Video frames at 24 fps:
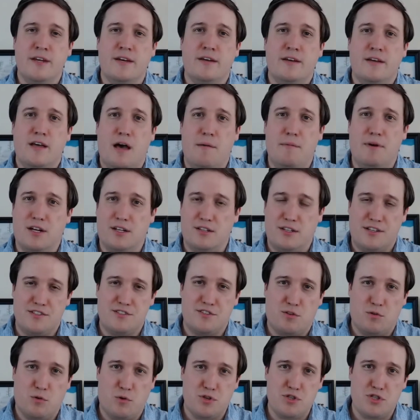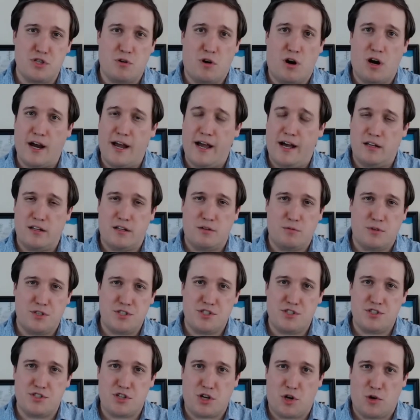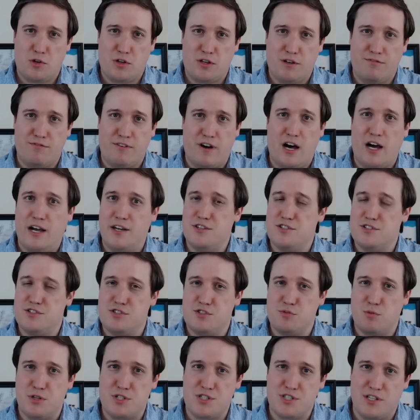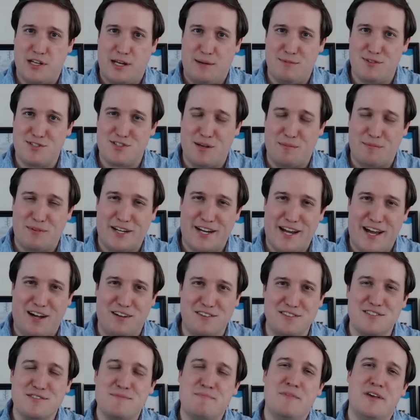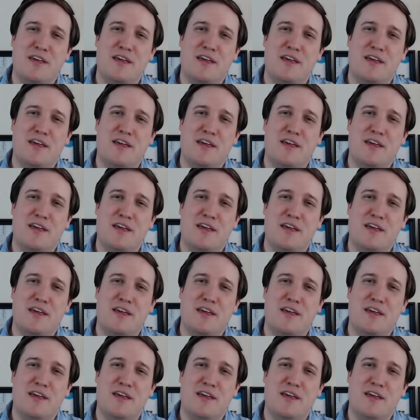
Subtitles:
I mean, unless, of course, you are Helen, which is totally fine. Just switch the name to something else.